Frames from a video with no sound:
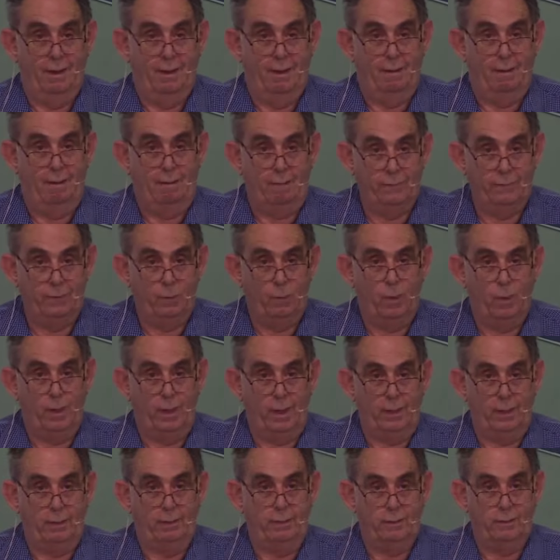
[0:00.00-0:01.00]
on the
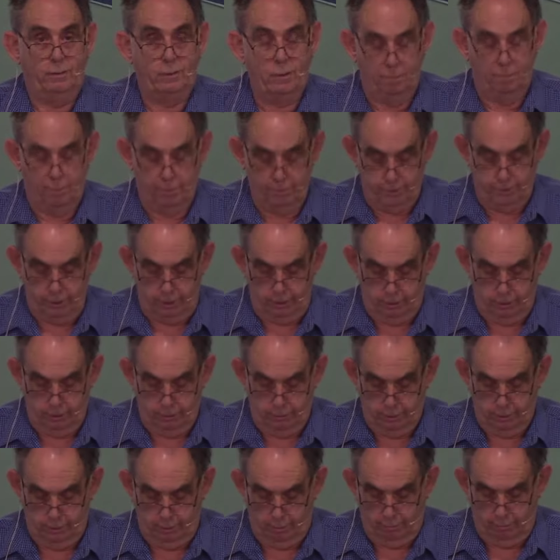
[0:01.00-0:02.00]
way that you present
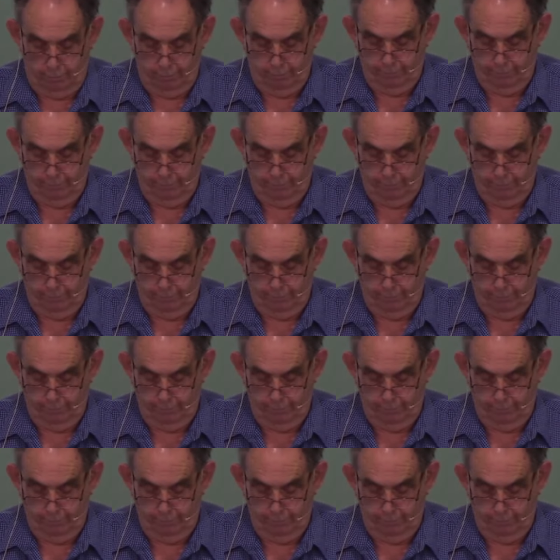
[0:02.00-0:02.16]
yourself.